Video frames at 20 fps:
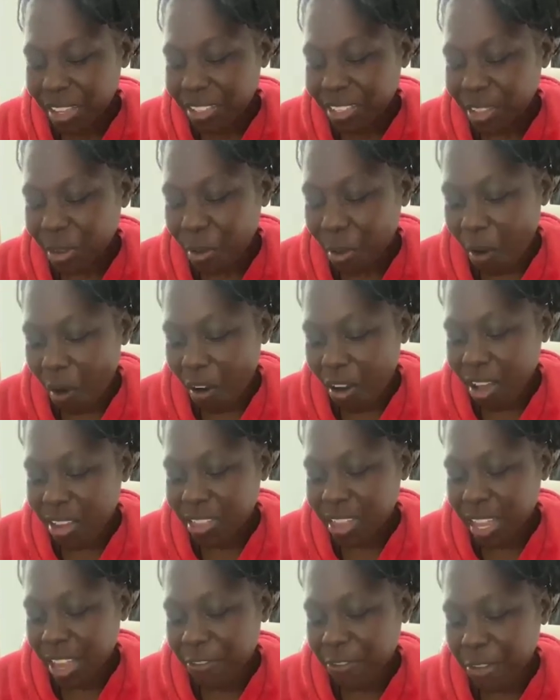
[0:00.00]
So
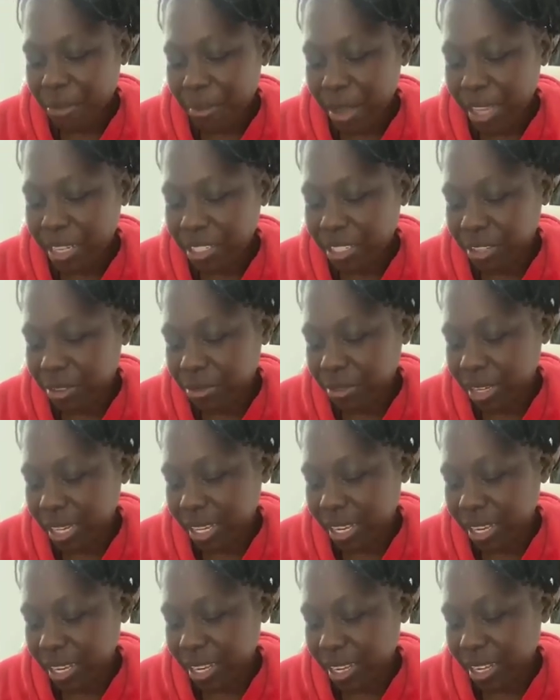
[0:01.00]
all the information you
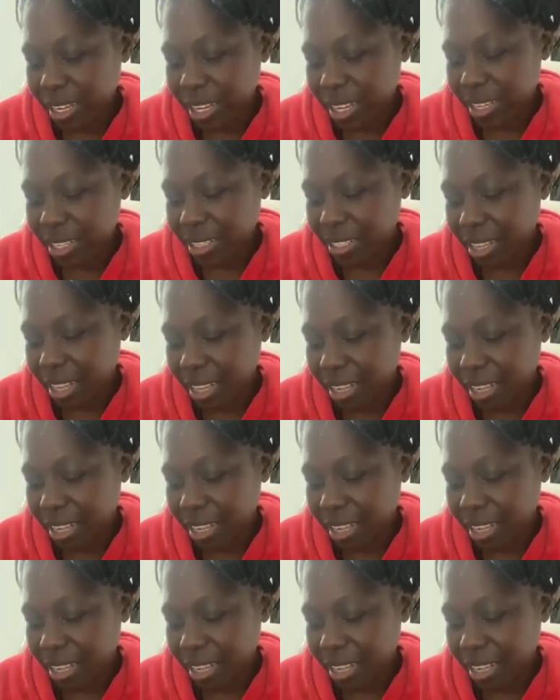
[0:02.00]
need is